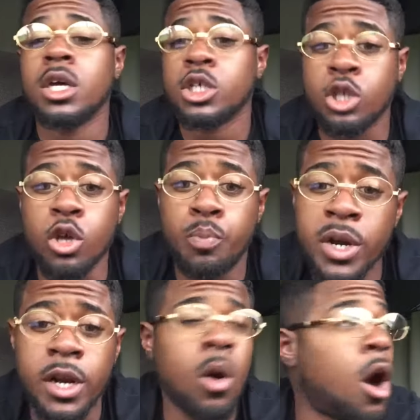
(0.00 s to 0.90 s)
So you
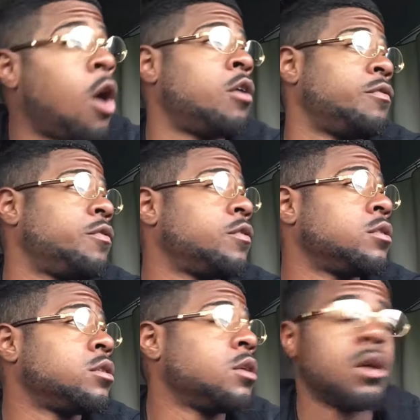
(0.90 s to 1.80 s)
put it on off
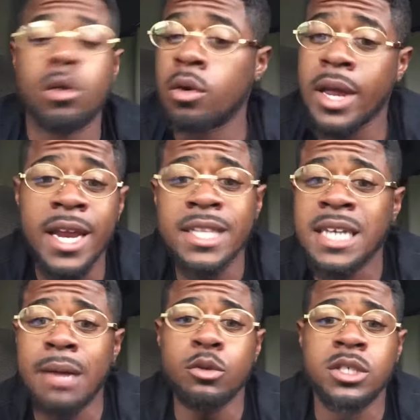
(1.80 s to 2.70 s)

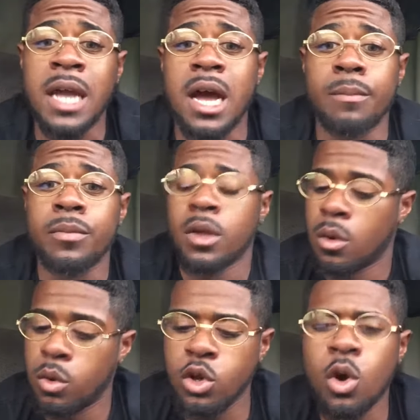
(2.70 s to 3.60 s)
anytime you stop.
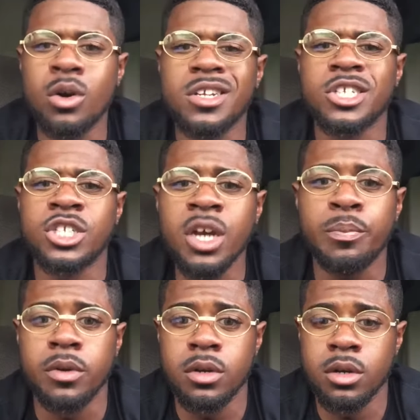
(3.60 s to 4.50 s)
When you go to the
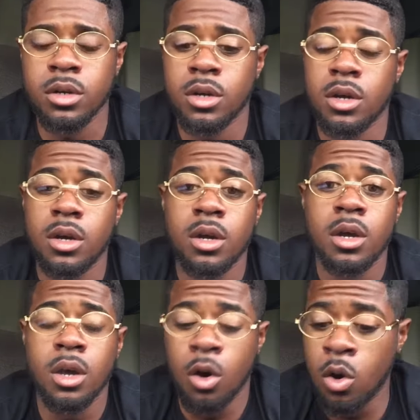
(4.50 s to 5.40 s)
shipper
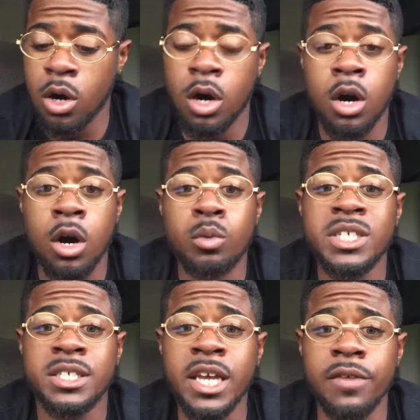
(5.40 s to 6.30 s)
or a
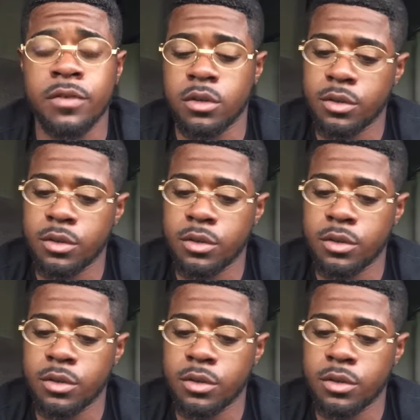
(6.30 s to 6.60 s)
receiver,